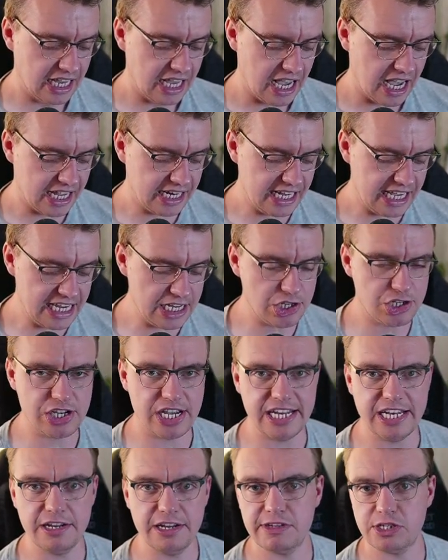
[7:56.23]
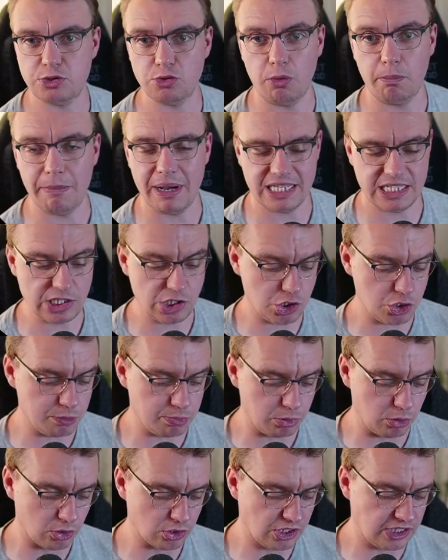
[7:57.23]
and each individual message you
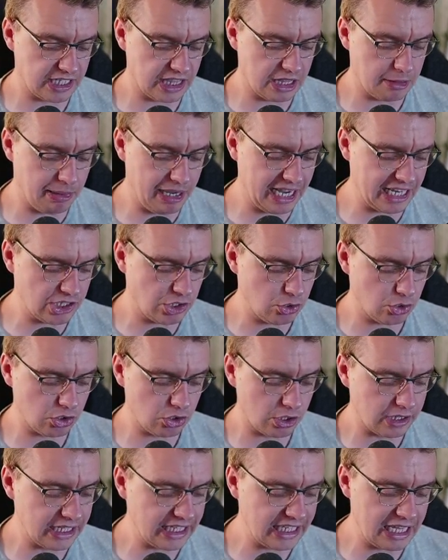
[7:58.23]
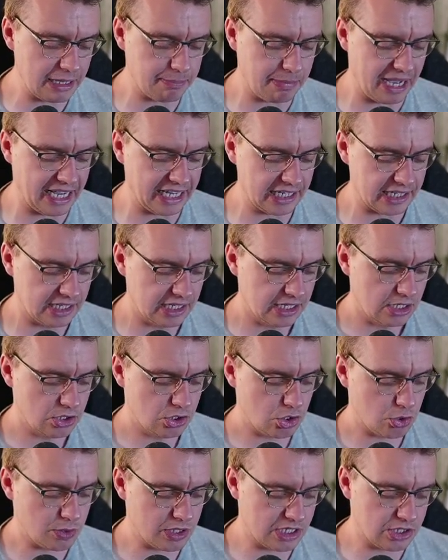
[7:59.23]
process in the batch, you're going to link it back
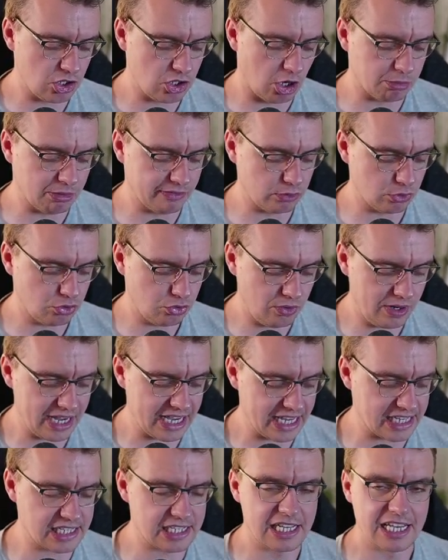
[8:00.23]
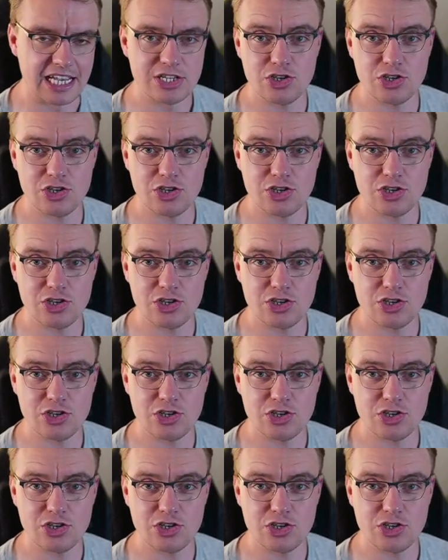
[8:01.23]
to this top level trace.